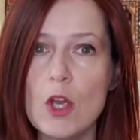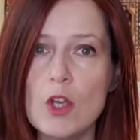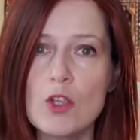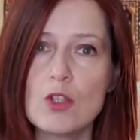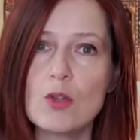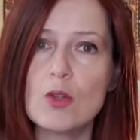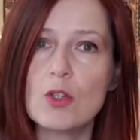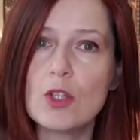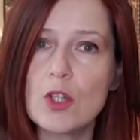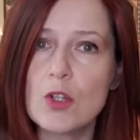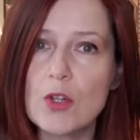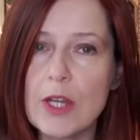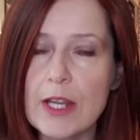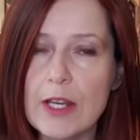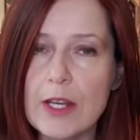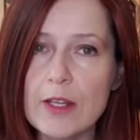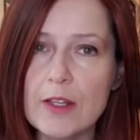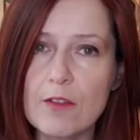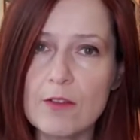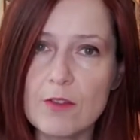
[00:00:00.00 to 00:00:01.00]
So it
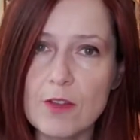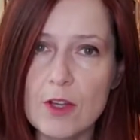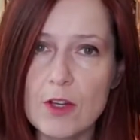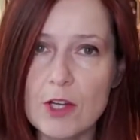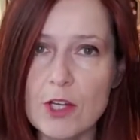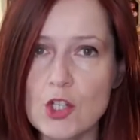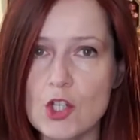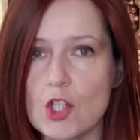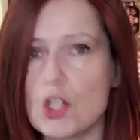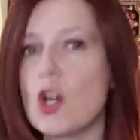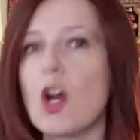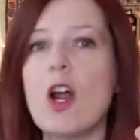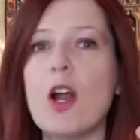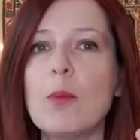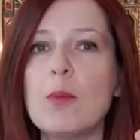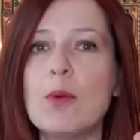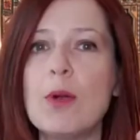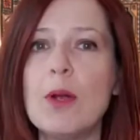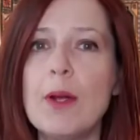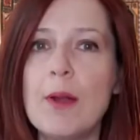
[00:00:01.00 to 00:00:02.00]
created a very
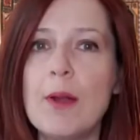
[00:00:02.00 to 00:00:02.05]
sharp